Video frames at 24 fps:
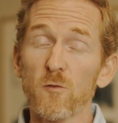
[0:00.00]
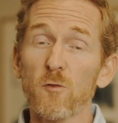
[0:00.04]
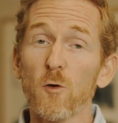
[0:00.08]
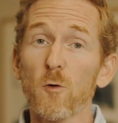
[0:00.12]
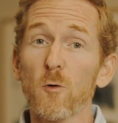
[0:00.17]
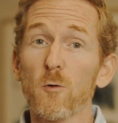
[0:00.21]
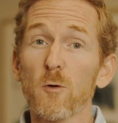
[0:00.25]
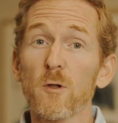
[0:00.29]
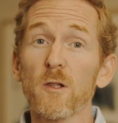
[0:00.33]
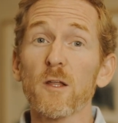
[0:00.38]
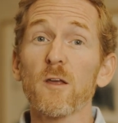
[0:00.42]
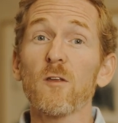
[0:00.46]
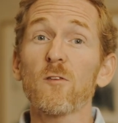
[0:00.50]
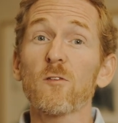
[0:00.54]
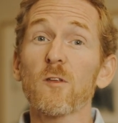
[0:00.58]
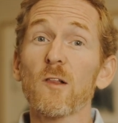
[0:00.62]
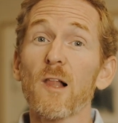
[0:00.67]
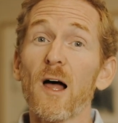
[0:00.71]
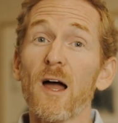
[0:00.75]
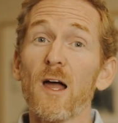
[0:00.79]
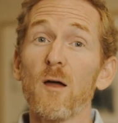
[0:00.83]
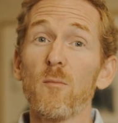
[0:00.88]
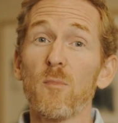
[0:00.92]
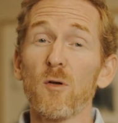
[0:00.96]
So a release of
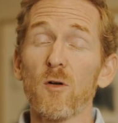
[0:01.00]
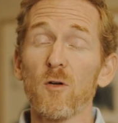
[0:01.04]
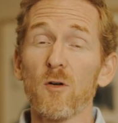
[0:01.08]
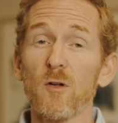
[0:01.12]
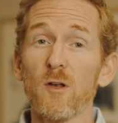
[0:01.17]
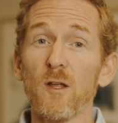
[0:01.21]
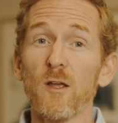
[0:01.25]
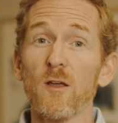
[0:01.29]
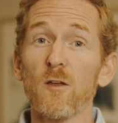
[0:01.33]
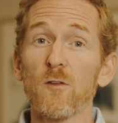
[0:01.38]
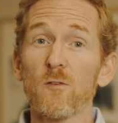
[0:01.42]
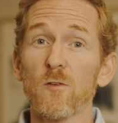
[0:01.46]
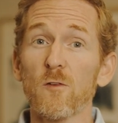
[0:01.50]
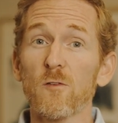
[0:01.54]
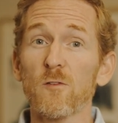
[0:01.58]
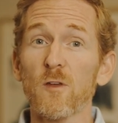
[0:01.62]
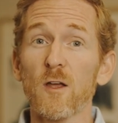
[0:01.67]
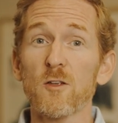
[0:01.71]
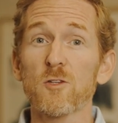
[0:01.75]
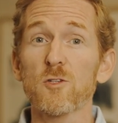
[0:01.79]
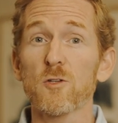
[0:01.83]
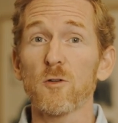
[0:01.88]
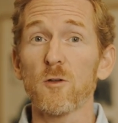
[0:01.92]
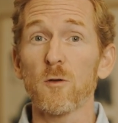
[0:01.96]
liability is
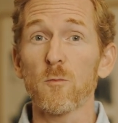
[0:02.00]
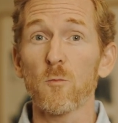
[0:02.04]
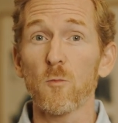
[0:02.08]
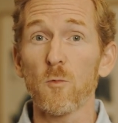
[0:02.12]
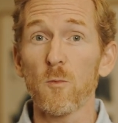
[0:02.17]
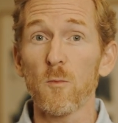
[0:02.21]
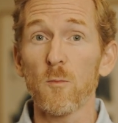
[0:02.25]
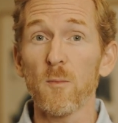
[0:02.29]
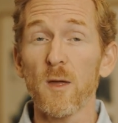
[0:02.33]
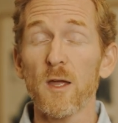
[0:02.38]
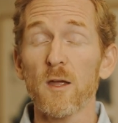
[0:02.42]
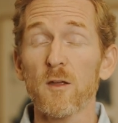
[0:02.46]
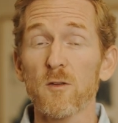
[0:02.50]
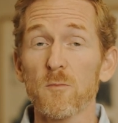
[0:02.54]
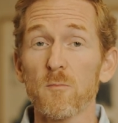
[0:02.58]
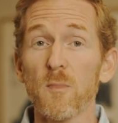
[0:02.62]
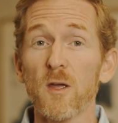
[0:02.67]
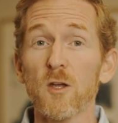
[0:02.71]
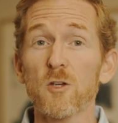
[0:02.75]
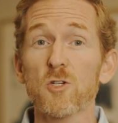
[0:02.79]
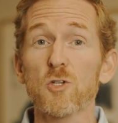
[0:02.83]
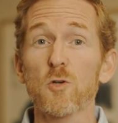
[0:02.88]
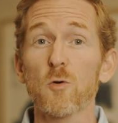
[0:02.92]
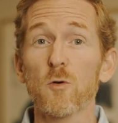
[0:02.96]
essential and will
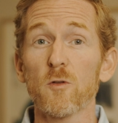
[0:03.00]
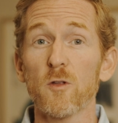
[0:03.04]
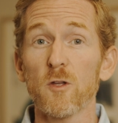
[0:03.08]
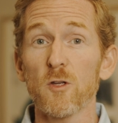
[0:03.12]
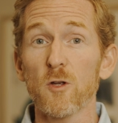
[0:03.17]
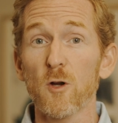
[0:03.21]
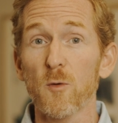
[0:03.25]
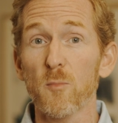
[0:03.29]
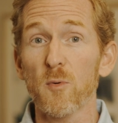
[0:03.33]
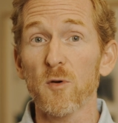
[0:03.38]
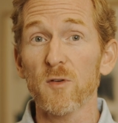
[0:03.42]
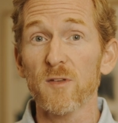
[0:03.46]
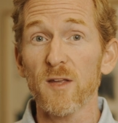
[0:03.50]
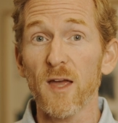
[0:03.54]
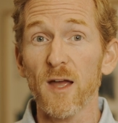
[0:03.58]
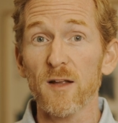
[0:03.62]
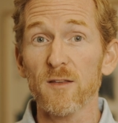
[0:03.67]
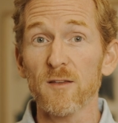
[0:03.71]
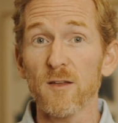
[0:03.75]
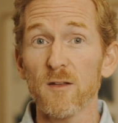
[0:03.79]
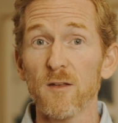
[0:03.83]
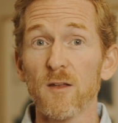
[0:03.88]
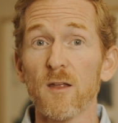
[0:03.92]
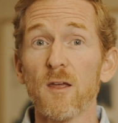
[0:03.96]
make sure that you're
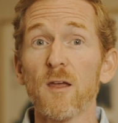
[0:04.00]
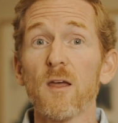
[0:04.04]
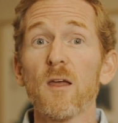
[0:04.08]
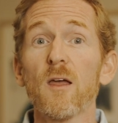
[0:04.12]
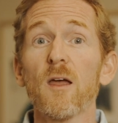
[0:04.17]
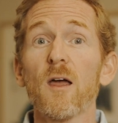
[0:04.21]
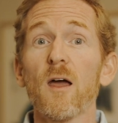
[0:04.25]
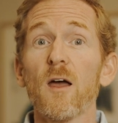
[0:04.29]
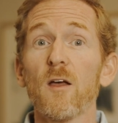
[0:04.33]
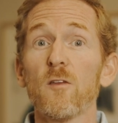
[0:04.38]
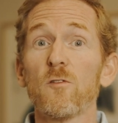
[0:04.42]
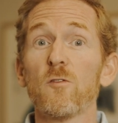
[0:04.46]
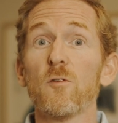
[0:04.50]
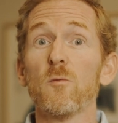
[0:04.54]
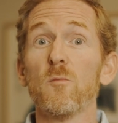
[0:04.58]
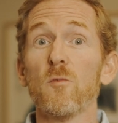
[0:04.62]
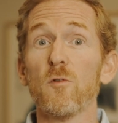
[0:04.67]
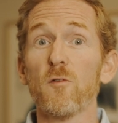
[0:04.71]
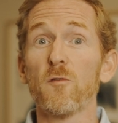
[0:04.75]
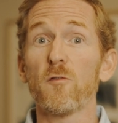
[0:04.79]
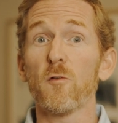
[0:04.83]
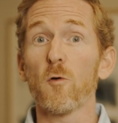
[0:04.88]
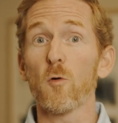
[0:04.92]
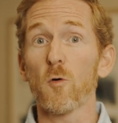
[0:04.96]
protected as you
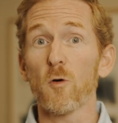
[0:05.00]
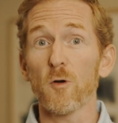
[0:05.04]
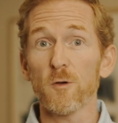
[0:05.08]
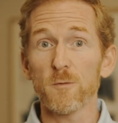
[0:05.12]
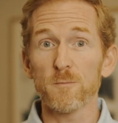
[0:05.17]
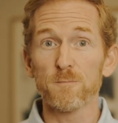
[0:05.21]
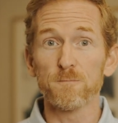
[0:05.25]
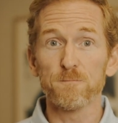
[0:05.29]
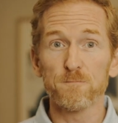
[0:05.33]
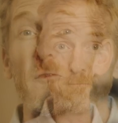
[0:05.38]
move forward.